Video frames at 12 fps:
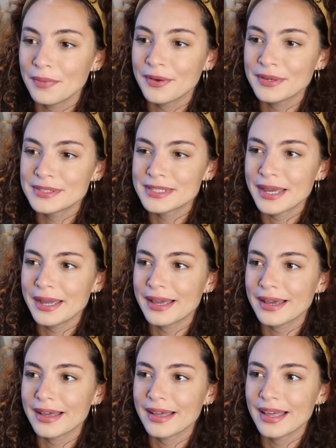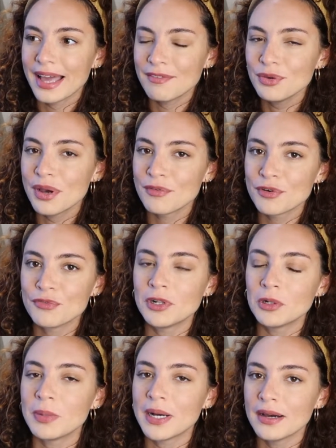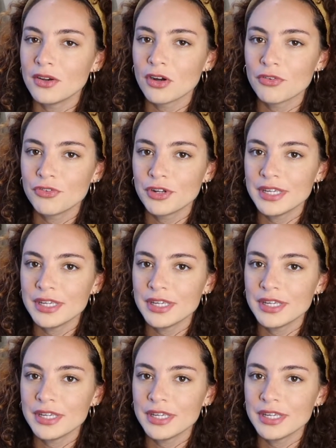because like, have you ever felt bad after